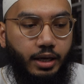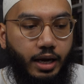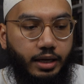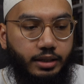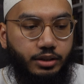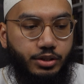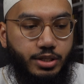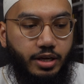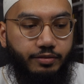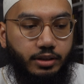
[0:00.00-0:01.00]
and in their
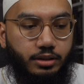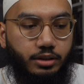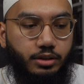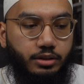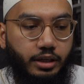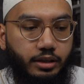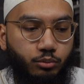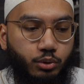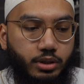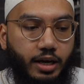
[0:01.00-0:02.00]
7th year, they
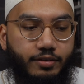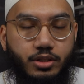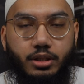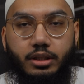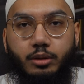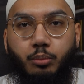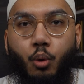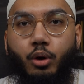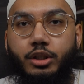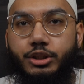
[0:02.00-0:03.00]
would have studied
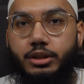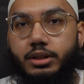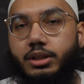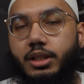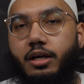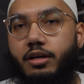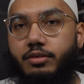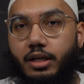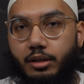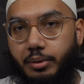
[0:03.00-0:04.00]
portions of
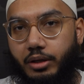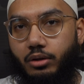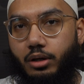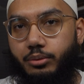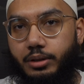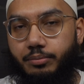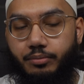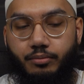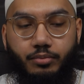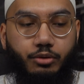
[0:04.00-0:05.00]
al-Baydawi.
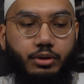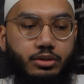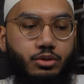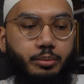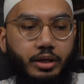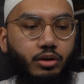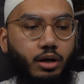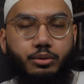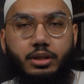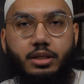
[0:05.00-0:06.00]
Right? So
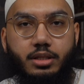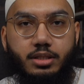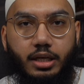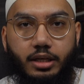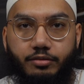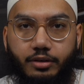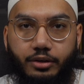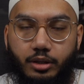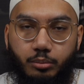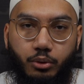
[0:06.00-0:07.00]
Baydawi is a
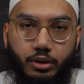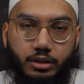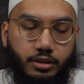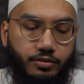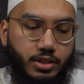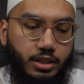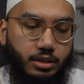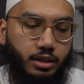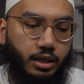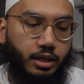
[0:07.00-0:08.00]
very important
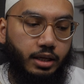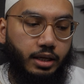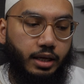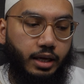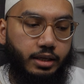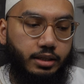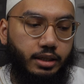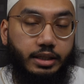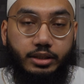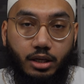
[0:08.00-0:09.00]
tafsir, and
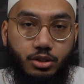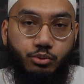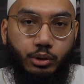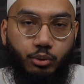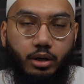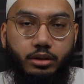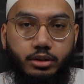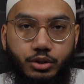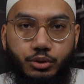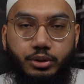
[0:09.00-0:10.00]
it does require
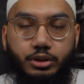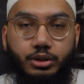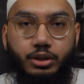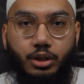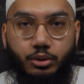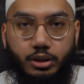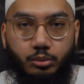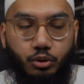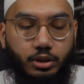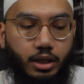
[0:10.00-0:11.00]
the student to know
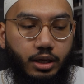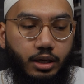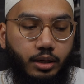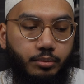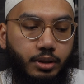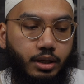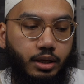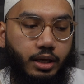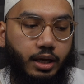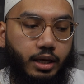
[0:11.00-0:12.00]
ilm al-kalam,
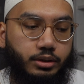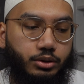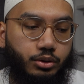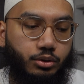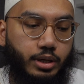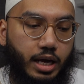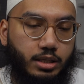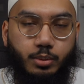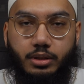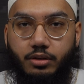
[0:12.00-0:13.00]
and to know
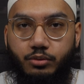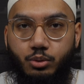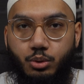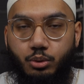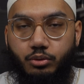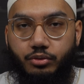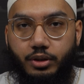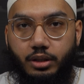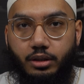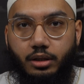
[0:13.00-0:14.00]
aspects of usul
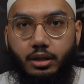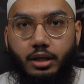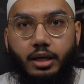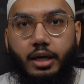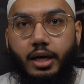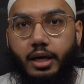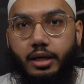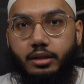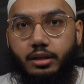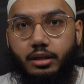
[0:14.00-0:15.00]
al-fiqh,
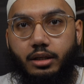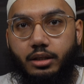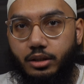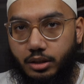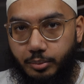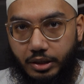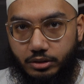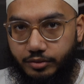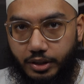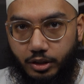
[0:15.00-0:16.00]
and a good amount
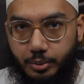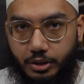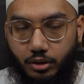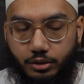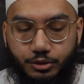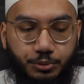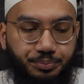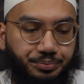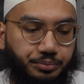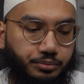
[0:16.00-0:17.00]
of Arabic knowledge.
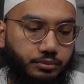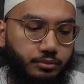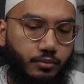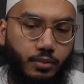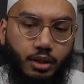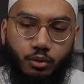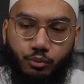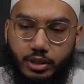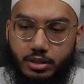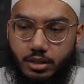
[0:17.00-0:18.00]

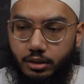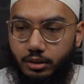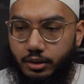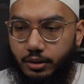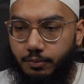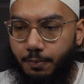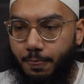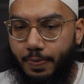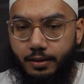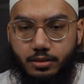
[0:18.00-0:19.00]
Recently,
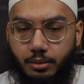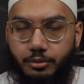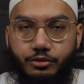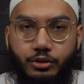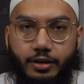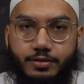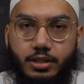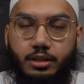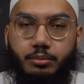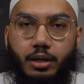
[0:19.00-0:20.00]
and some of you have
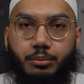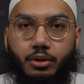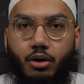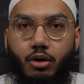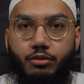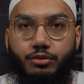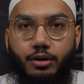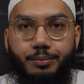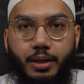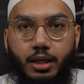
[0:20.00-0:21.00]
seen my book haul
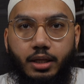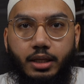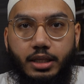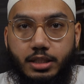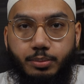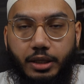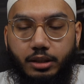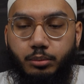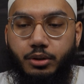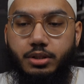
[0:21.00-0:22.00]
from
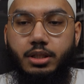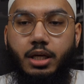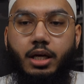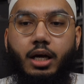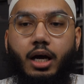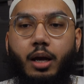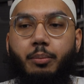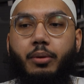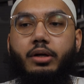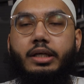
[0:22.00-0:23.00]
Ismail Books, I
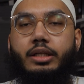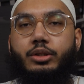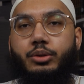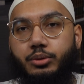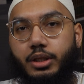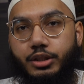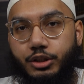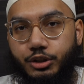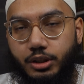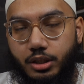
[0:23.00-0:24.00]
bought a new
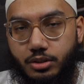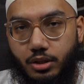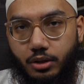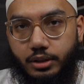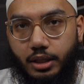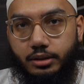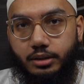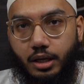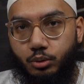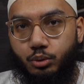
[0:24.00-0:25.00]
edition. I saw that
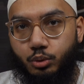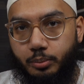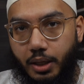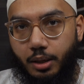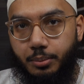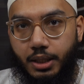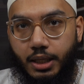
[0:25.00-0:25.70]
al-Lubab